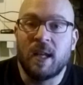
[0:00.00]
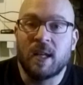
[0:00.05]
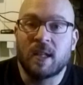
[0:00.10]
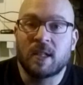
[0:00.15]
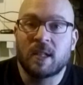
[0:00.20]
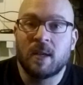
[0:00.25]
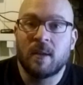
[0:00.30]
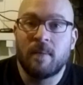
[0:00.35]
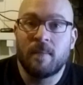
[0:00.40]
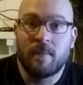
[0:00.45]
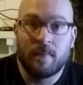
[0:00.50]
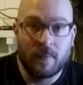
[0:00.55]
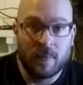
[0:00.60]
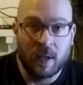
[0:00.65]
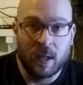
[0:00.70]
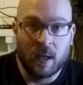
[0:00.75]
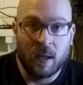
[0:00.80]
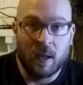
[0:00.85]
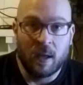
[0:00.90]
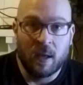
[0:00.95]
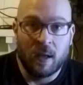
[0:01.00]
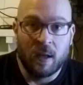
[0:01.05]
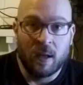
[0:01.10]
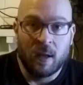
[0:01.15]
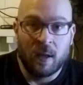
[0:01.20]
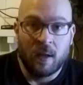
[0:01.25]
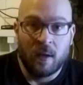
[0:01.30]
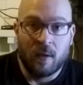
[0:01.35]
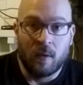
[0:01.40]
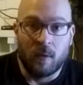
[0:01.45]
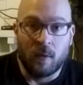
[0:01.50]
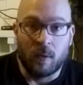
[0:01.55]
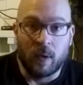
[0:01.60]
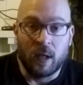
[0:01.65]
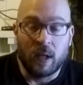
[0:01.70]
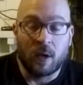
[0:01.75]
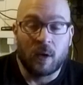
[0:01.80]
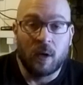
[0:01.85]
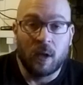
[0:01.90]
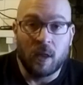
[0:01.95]
it,
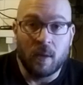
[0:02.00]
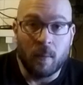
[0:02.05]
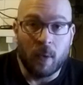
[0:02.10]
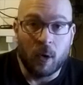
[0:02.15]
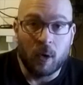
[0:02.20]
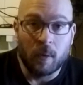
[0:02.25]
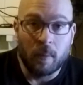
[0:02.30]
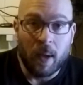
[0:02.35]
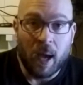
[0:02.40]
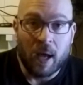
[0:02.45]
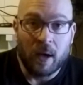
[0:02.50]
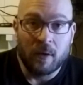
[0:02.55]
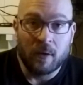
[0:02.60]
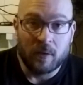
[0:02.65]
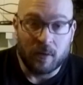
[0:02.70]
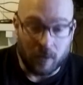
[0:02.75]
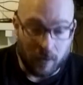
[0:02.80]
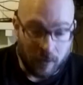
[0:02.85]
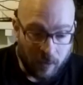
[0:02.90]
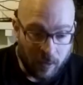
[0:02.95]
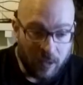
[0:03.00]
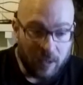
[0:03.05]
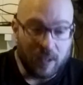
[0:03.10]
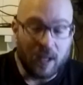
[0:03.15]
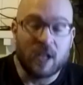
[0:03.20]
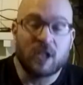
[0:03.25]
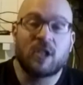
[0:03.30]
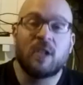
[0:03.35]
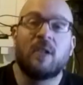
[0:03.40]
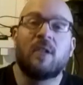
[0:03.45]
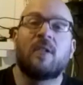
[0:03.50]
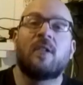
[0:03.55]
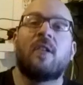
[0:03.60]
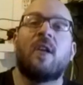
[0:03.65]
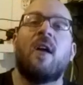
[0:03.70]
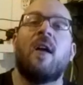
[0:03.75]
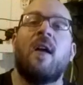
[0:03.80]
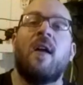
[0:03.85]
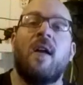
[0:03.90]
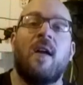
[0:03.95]
relearning the motor patterns for 3 sessions,
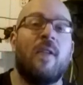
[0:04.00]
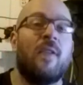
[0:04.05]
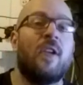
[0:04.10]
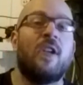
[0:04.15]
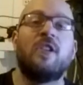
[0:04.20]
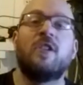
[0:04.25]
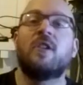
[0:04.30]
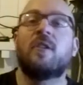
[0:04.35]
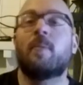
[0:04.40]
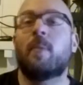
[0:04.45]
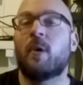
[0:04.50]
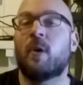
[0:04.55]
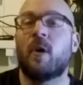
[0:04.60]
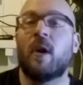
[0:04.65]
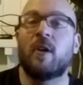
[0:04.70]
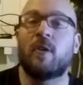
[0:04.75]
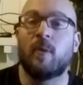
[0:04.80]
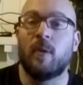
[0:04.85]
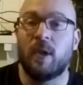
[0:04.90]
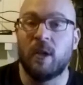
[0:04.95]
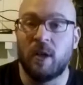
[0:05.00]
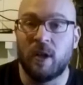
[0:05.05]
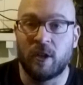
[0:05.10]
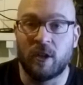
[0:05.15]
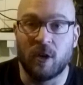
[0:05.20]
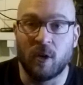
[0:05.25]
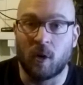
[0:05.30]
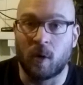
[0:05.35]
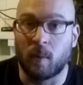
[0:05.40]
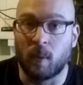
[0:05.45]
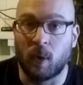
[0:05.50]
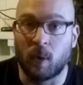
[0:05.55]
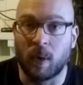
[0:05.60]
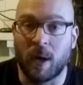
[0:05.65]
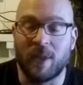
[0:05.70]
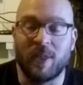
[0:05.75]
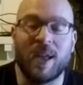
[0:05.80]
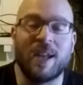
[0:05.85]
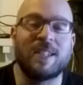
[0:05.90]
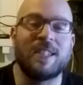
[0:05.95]
and then just progress with it at the normal
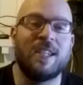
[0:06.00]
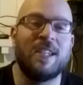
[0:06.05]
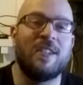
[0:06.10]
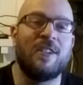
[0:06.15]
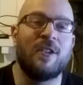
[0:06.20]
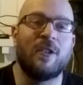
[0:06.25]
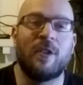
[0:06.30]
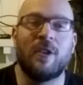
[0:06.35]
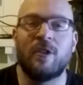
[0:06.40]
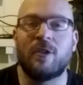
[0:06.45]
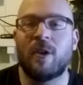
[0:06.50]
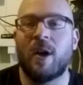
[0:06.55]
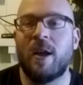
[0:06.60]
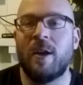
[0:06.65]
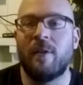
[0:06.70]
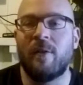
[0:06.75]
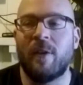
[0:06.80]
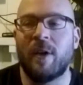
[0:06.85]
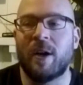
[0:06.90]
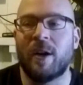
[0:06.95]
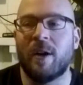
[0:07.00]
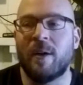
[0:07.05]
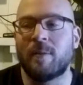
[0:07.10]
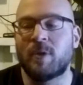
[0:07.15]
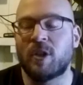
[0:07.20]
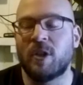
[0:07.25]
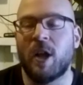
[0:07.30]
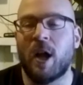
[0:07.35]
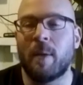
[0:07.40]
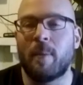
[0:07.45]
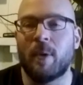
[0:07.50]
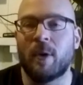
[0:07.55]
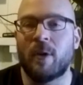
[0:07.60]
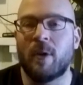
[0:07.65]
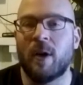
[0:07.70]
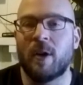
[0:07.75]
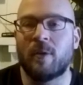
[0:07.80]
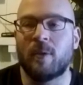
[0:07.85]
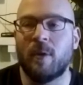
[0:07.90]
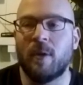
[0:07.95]
rate. That's easier than trying to figure out, should I
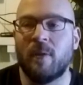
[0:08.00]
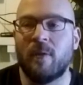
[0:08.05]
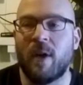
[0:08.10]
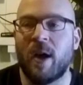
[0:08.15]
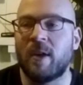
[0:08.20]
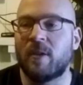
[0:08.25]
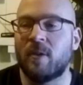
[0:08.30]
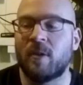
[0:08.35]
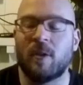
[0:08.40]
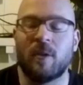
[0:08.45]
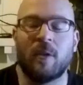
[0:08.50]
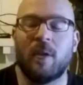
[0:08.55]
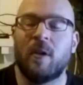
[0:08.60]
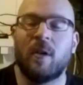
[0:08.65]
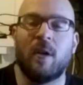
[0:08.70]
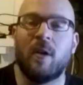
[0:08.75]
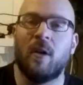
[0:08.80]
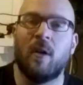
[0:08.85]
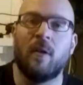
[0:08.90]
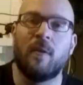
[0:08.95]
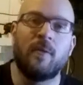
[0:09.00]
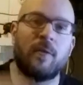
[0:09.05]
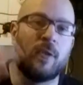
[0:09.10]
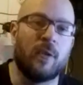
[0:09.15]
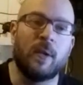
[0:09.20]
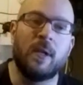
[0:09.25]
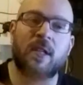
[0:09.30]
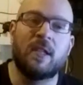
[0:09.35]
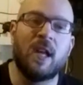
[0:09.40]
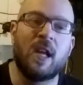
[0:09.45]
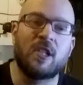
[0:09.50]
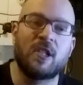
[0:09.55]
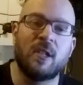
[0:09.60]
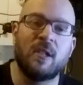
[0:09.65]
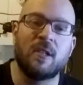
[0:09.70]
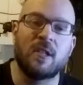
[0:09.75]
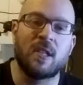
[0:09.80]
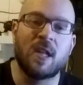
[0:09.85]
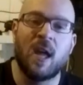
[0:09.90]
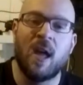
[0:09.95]
progress with it faster? So no. 3
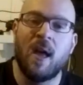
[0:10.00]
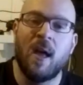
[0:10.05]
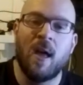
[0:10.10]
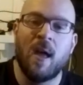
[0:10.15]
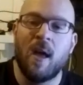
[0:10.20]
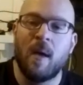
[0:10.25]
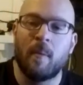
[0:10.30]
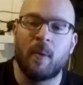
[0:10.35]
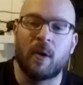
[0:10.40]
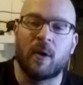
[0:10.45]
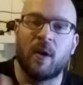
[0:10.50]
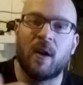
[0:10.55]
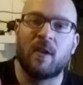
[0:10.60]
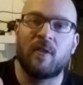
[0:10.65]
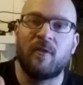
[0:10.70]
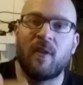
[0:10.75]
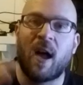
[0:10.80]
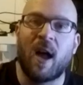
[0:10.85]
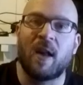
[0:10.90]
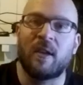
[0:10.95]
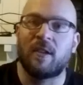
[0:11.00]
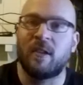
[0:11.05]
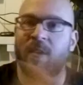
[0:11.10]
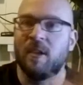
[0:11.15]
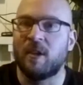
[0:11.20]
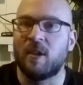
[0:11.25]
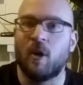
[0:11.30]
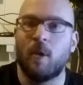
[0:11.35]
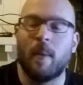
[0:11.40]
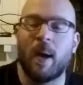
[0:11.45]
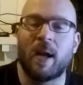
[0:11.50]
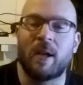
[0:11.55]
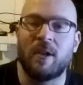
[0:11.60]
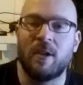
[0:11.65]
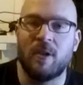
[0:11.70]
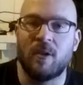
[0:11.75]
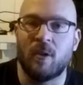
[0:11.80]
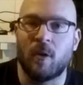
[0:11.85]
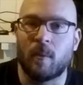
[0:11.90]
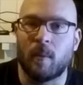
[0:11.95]
sessions, progress fast, and then go back to
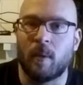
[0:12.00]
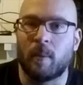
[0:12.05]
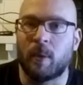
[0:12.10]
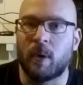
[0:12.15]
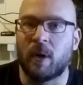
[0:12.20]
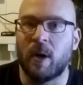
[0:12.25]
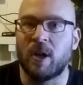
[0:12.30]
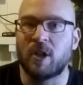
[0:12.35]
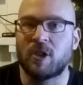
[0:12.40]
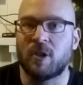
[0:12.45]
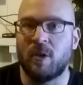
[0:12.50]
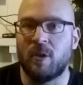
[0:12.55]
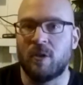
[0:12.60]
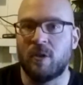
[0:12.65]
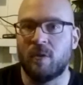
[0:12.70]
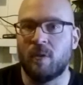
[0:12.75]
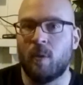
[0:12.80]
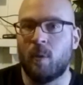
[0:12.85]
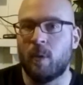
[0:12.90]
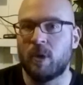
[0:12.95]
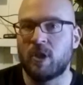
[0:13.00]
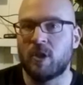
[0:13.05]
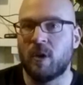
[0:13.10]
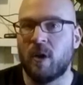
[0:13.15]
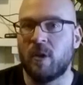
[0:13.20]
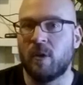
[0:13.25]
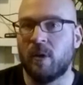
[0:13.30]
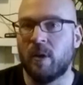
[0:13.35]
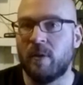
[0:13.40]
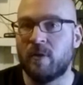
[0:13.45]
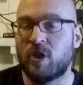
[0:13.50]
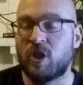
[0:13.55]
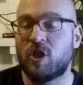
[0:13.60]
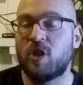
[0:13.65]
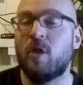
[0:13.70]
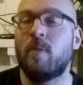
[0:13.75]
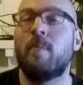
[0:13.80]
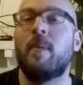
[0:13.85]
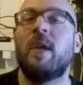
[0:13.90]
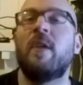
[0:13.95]
your normal progression on what your other lift
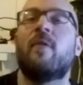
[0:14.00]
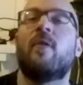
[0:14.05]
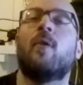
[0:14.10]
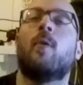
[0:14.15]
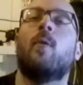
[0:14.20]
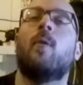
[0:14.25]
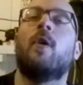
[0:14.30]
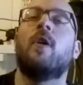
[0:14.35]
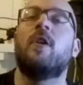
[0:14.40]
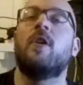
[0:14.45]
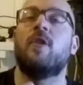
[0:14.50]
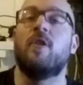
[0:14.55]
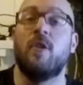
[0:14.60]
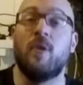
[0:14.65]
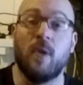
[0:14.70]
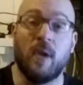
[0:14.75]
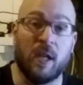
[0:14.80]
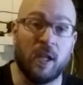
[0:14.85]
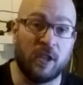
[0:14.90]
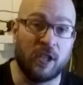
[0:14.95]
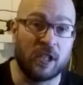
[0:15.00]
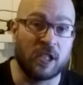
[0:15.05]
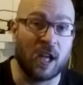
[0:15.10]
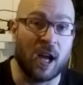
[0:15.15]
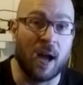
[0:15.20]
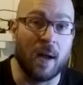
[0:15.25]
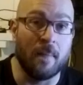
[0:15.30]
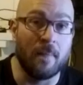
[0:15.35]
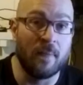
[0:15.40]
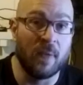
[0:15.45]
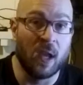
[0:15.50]
should be for what you're doing at the time,